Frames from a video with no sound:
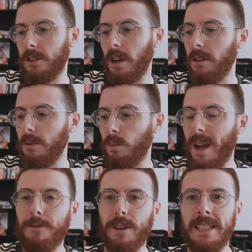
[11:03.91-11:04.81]
So
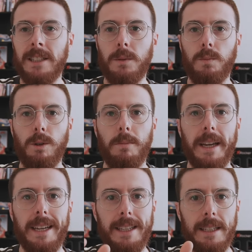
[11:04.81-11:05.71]
where Rins will
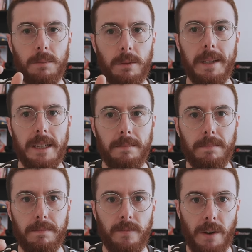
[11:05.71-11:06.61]
be will be a
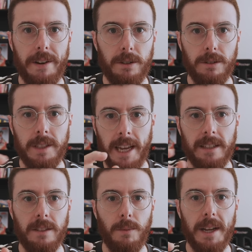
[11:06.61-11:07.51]
very good
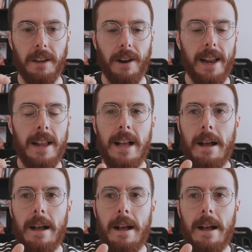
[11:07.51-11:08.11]
test of where they're at.